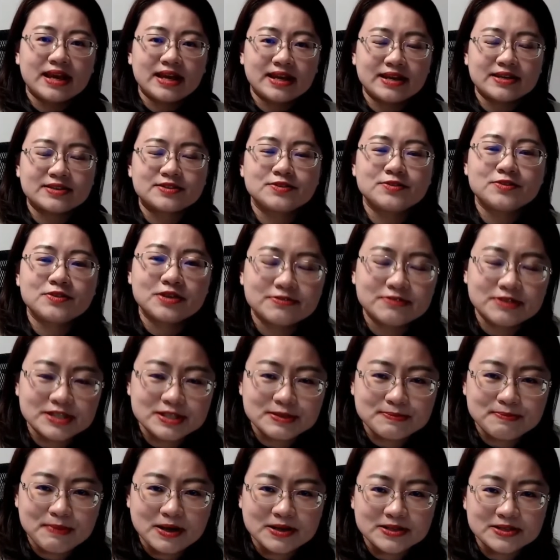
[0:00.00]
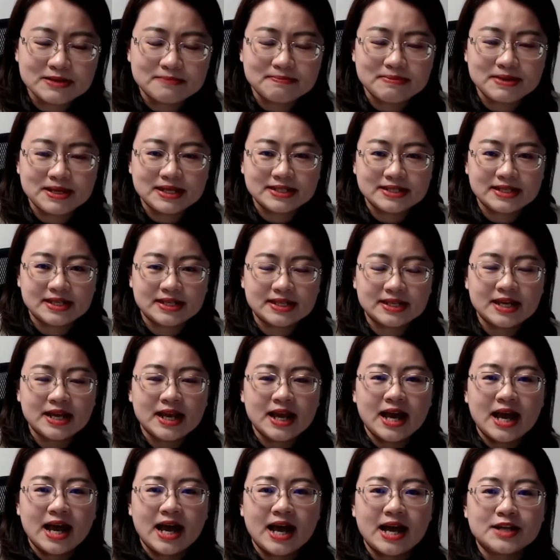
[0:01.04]
it is your responsibility
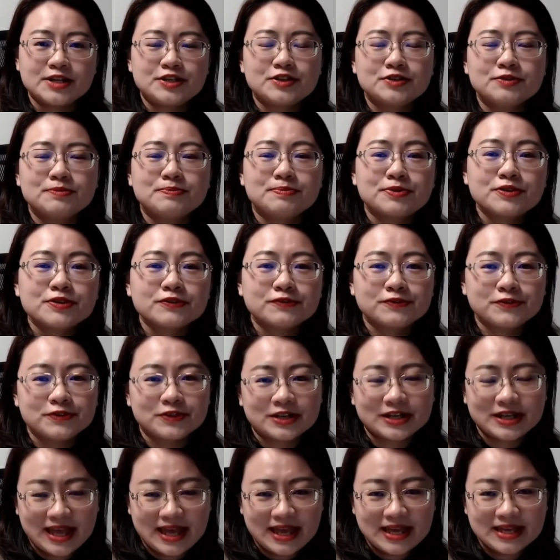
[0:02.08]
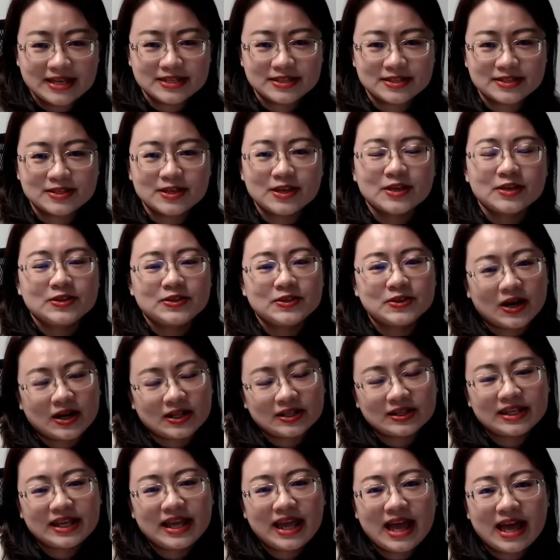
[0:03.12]
to prove your case. You
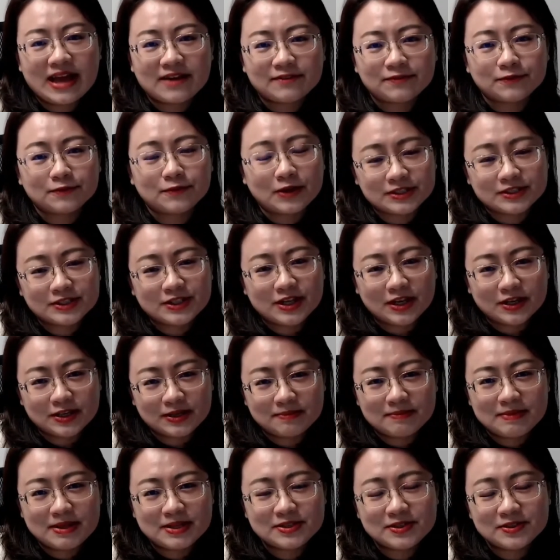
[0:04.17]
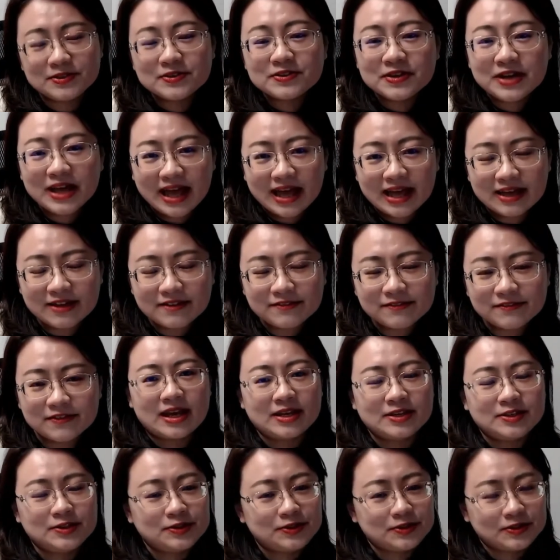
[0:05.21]
only have what documents you have.
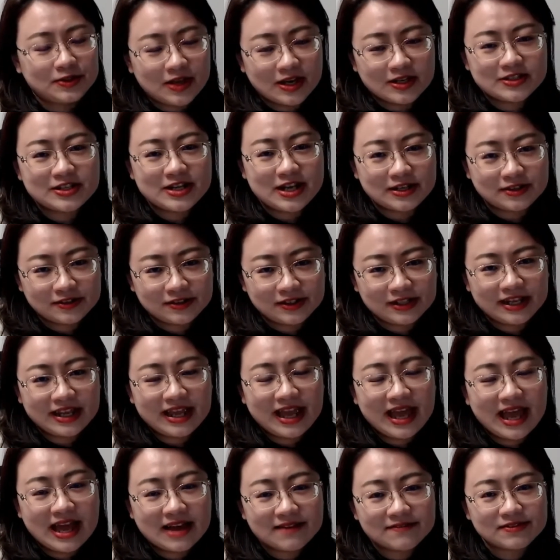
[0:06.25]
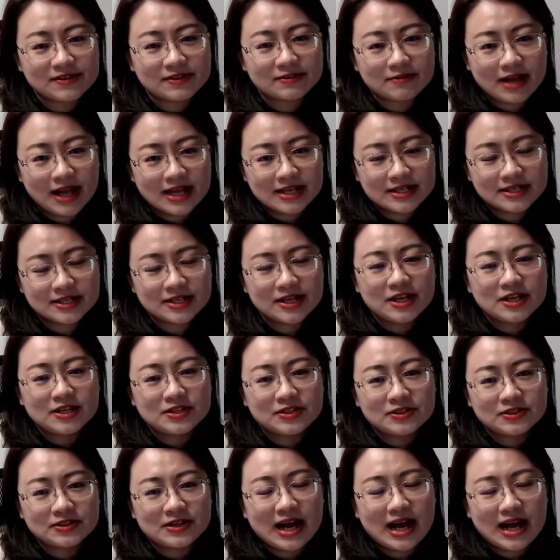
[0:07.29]
You do not generally have the right
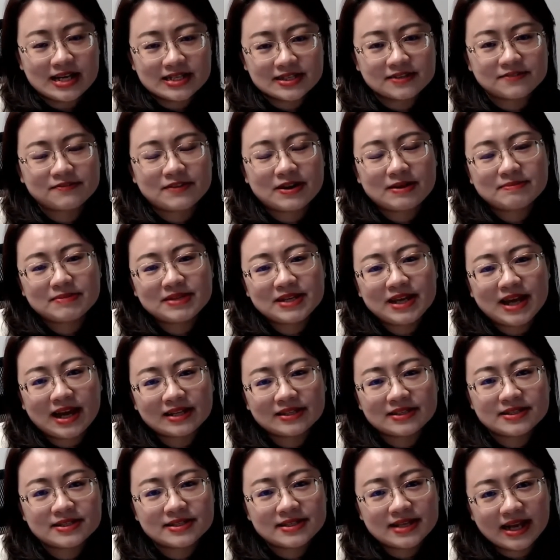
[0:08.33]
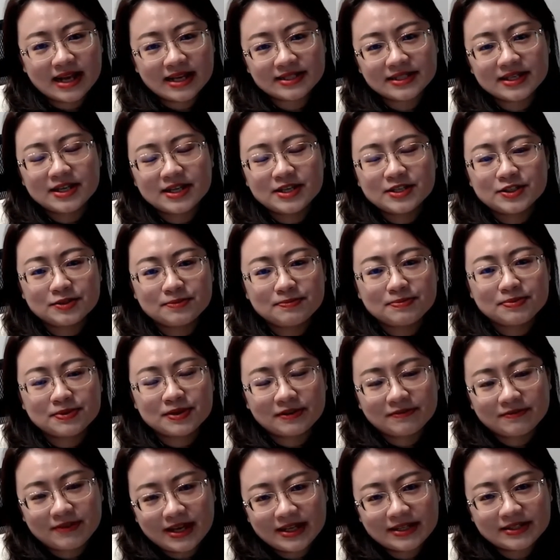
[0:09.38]
to ask from the other side to
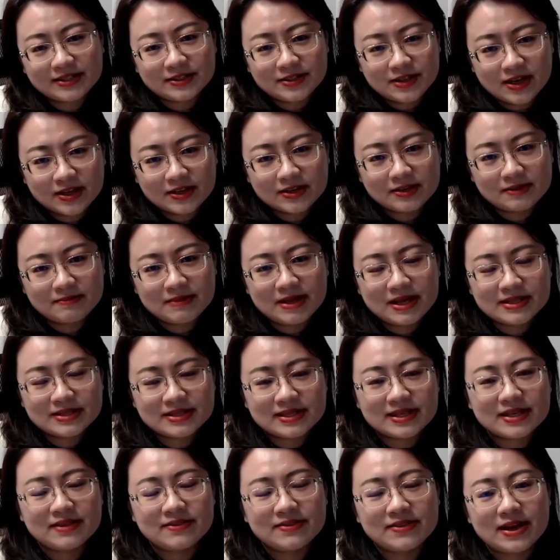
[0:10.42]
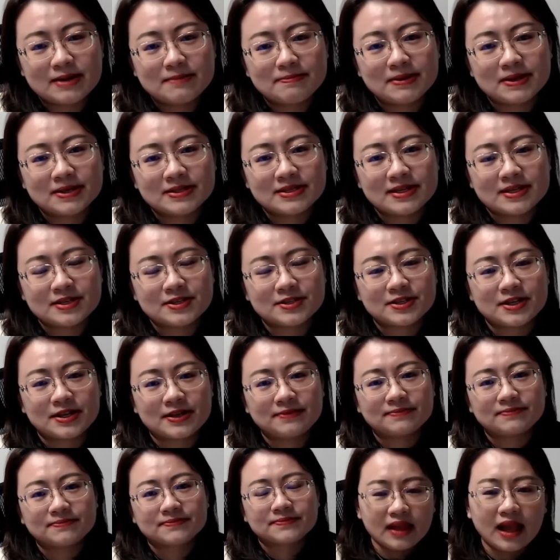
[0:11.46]
provide the documents in their
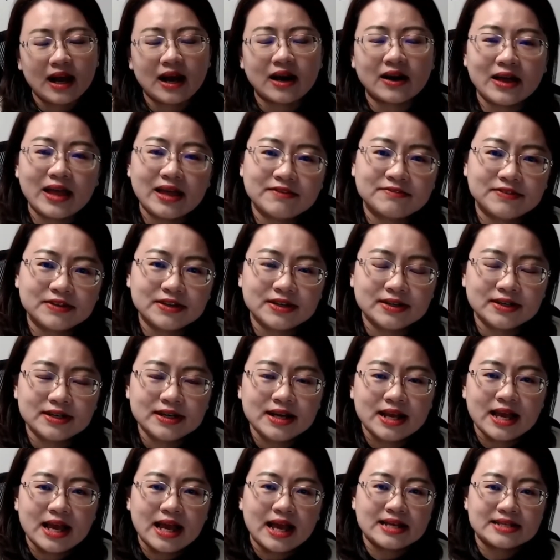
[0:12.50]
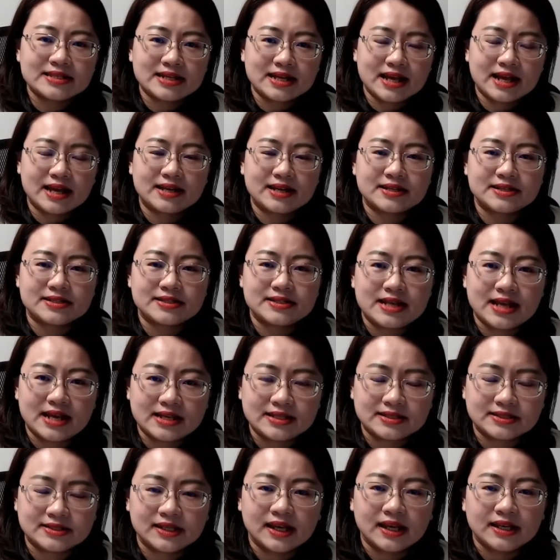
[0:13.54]
possession. However, as I
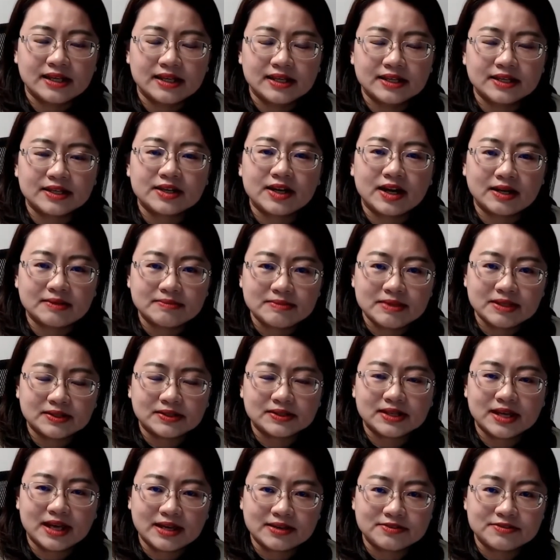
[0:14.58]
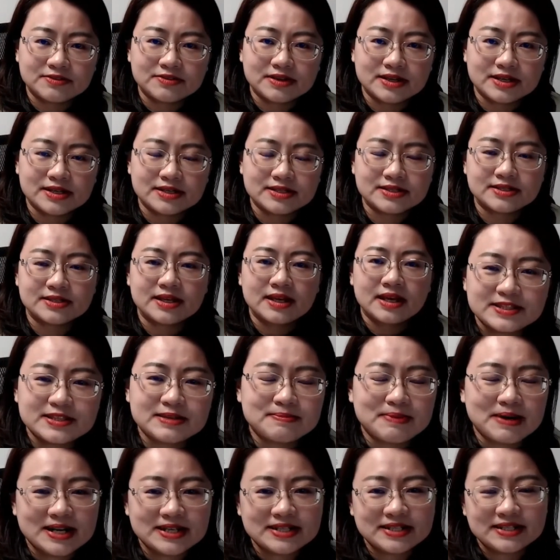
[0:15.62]
understand, in common law countries, the
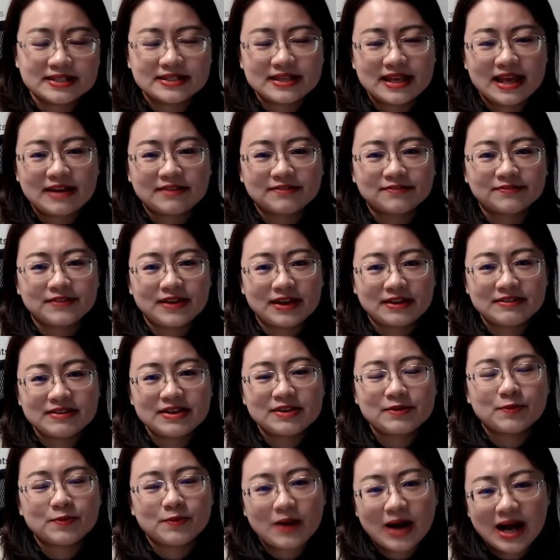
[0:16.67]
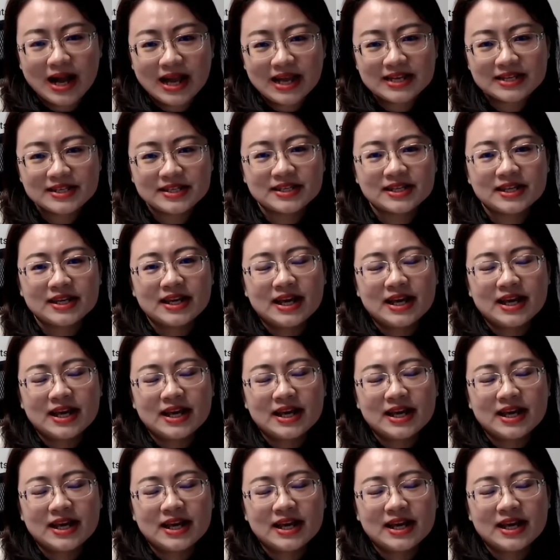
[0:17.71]
parties have very wide